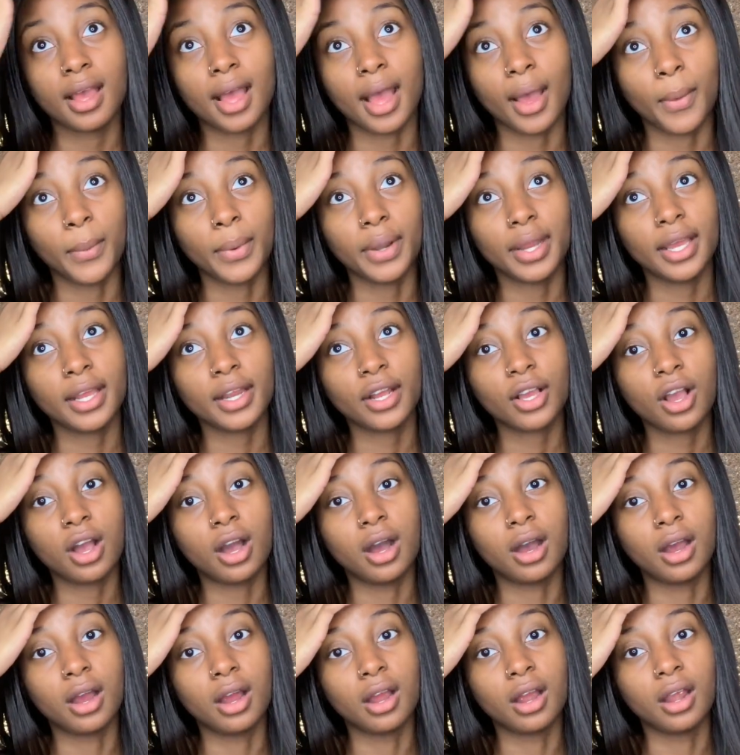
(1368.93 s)
I want to get a
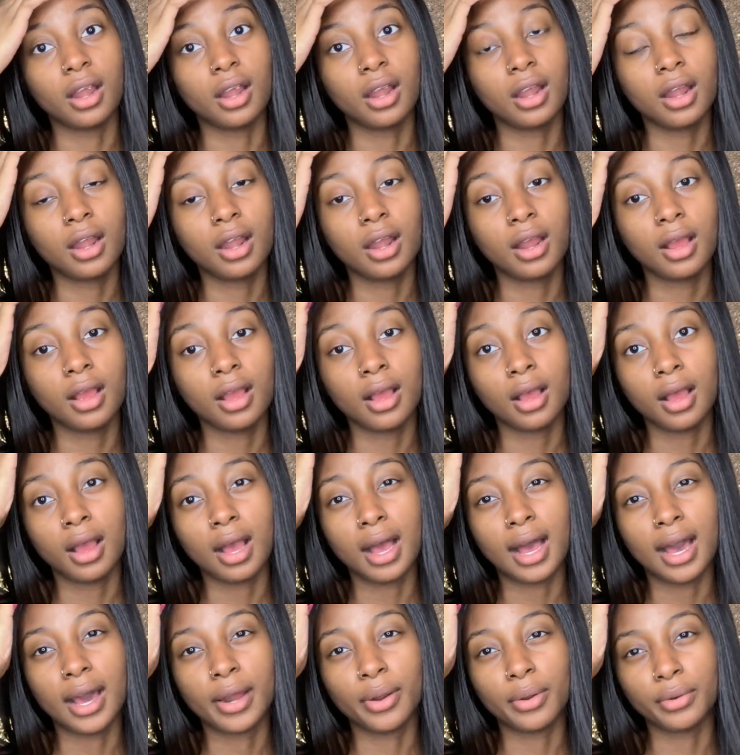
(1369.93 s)
car.
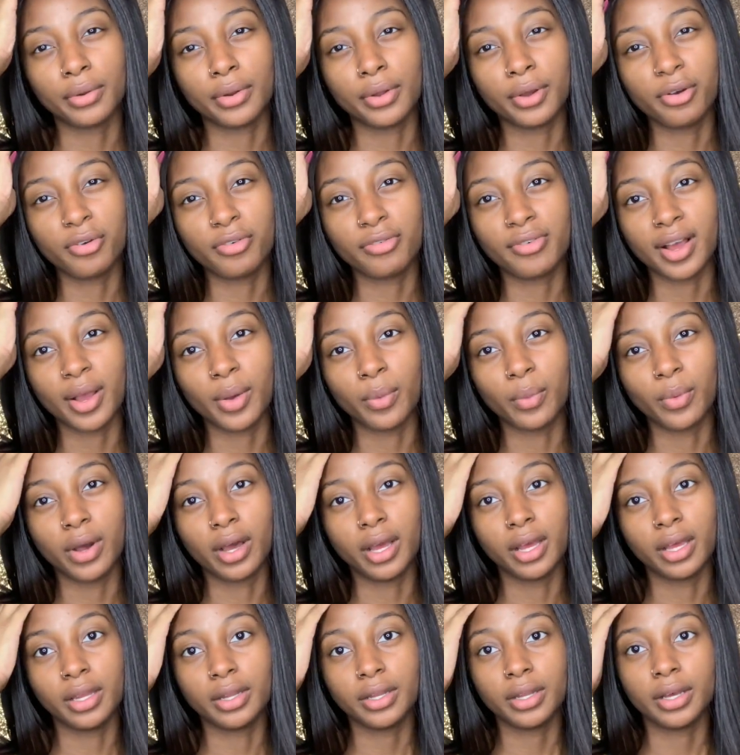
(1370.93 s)
I don't know if I
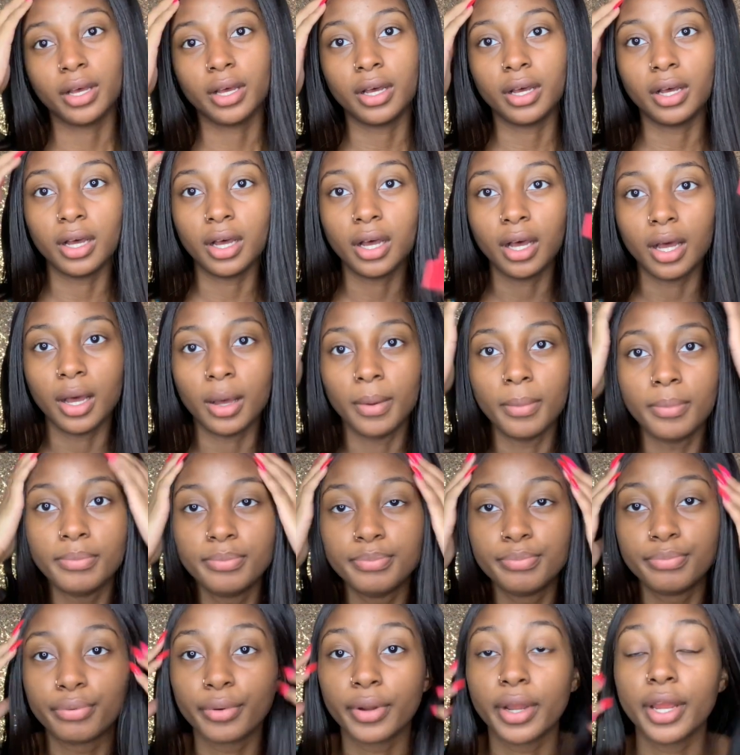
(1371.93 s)
want a
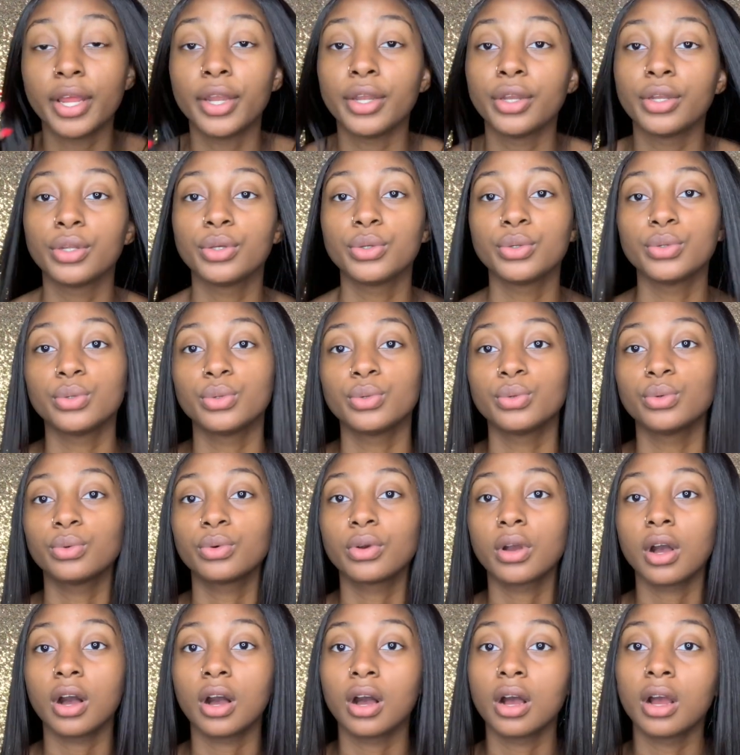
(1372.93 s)
brand new
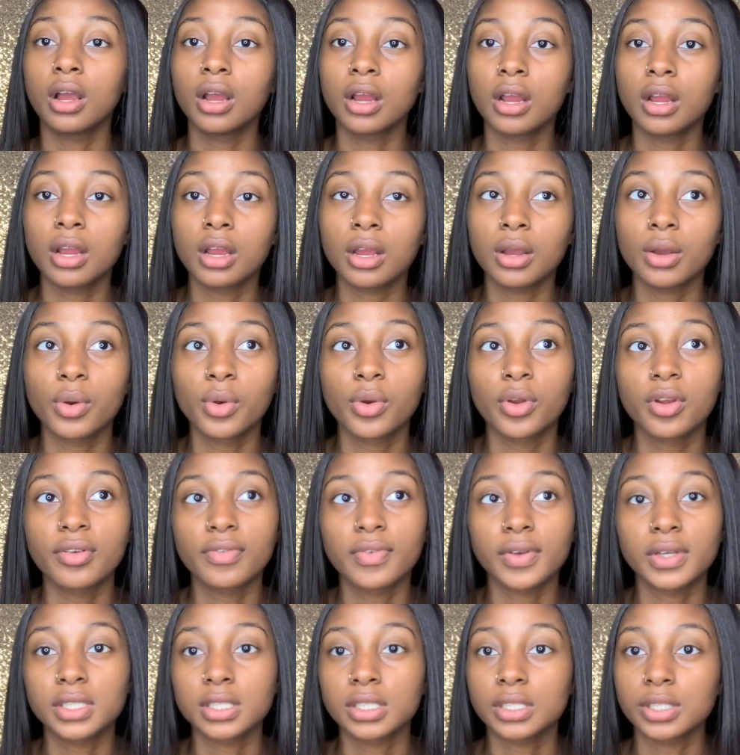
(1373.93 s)
car or
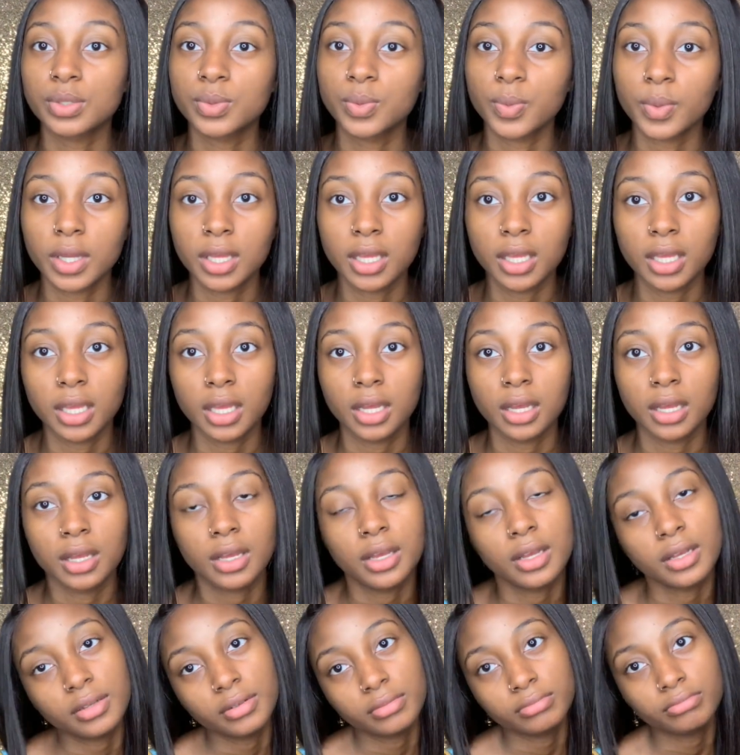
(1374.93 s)
if I just want
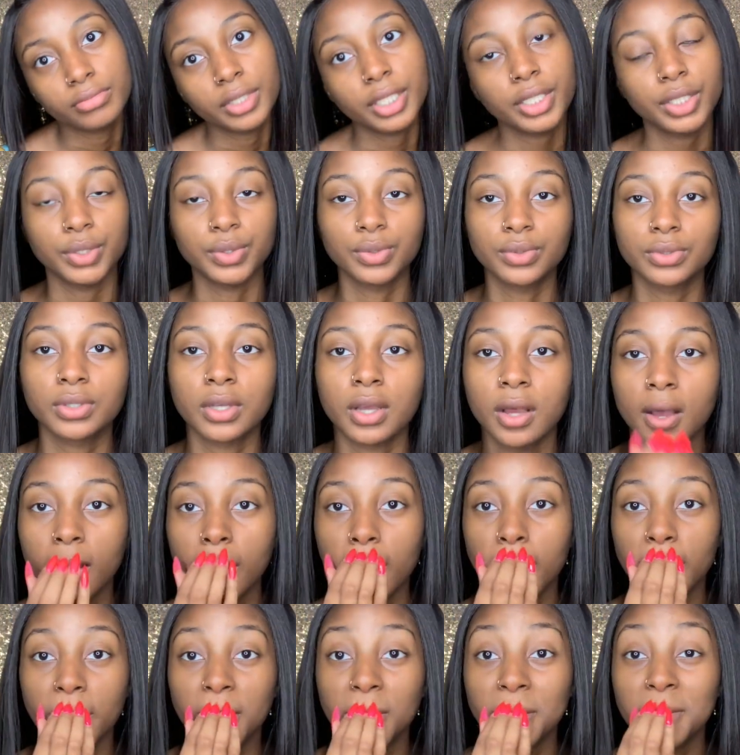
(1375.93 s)
a used
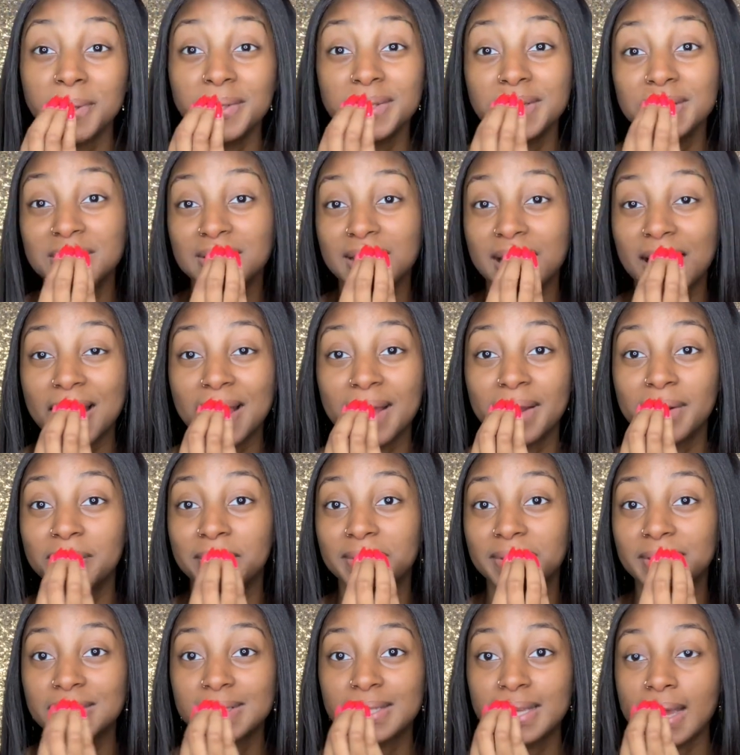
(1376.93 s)
car we'll decide
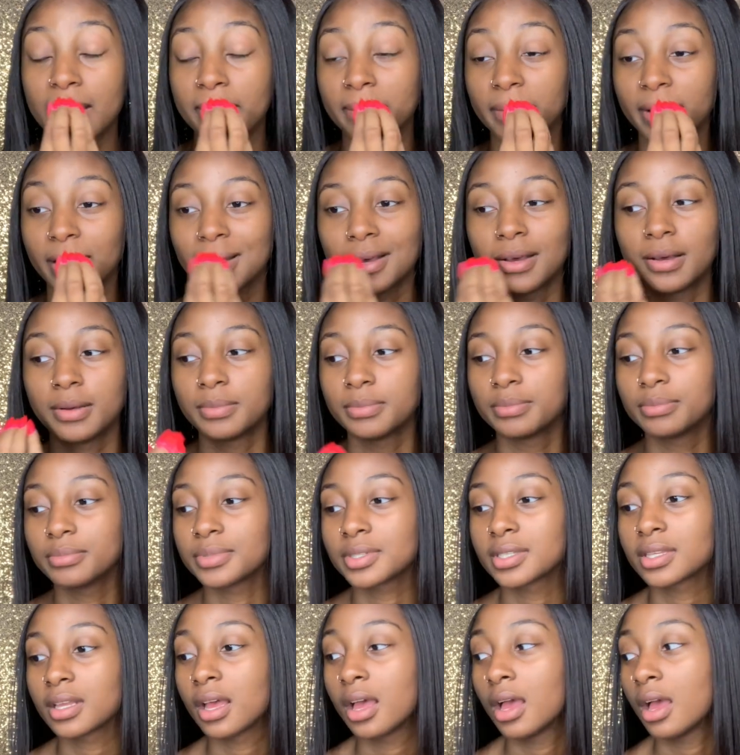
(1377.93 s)
when the time
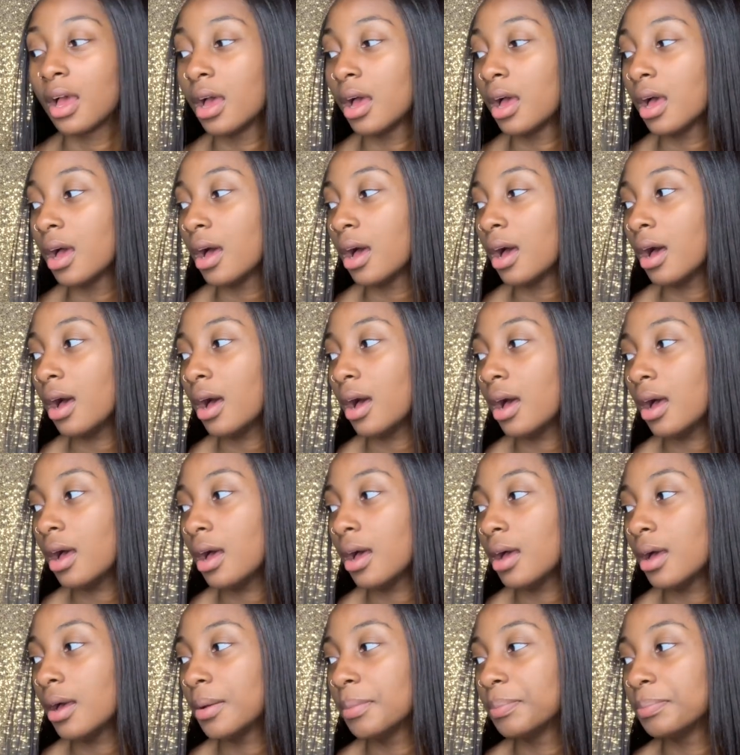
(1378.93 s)
comes
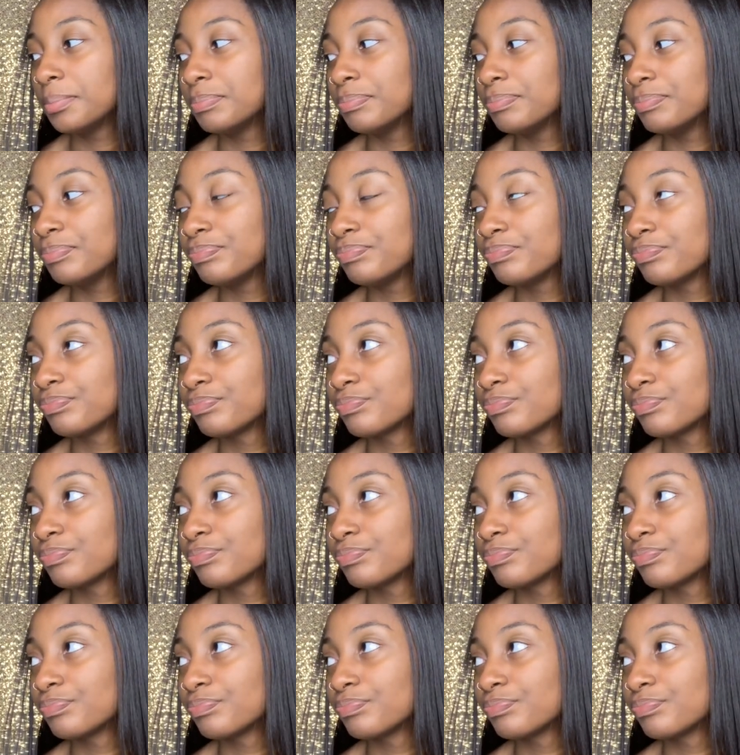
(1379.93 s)
um